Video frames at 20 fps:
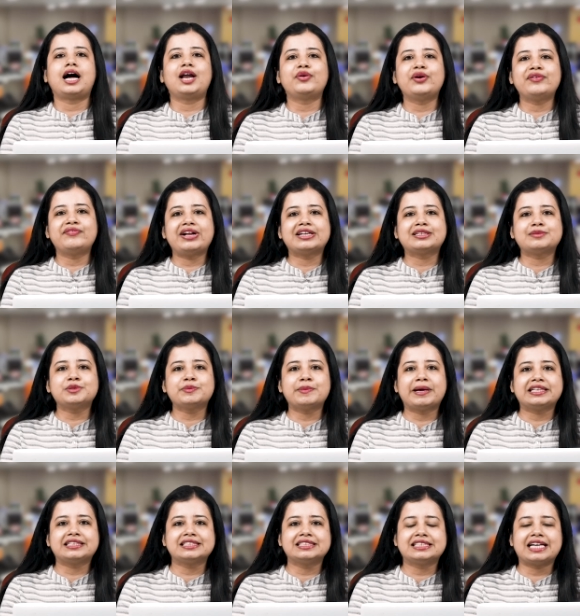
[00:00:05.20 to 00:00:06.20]
everyone, welcome to
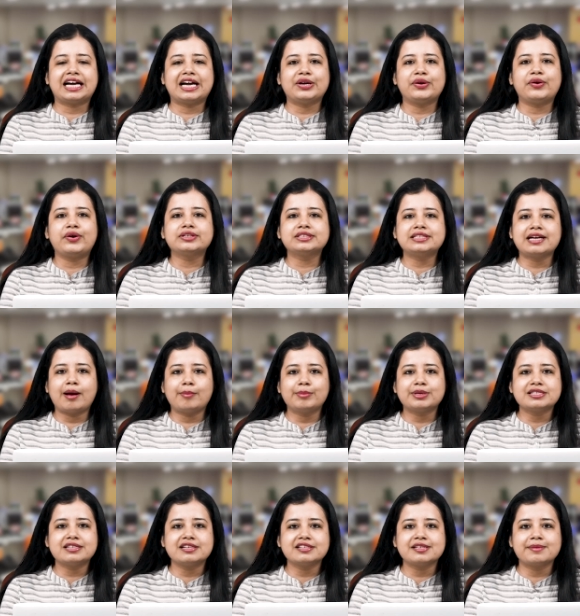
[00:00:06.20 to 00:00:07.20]
Medical Dialogues. I'm
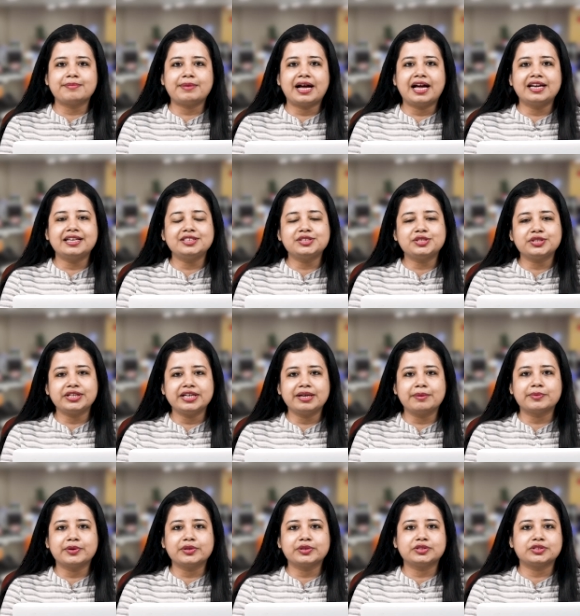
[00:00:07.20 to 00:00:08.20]
Mr. Zaman, and today
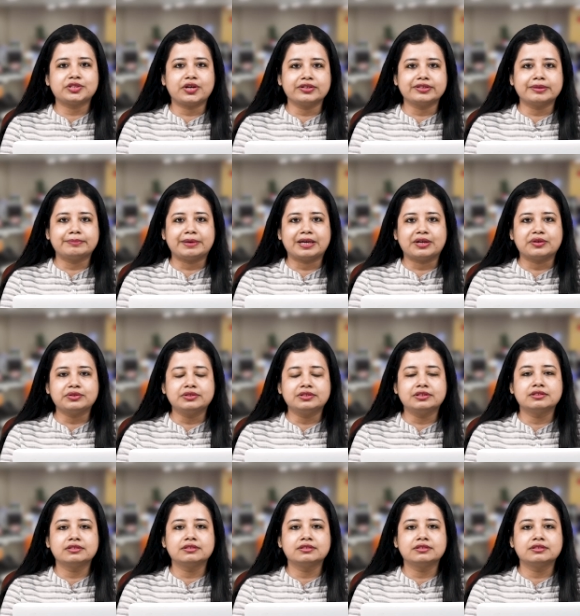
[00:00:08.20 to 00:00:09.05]
I'm going to talk about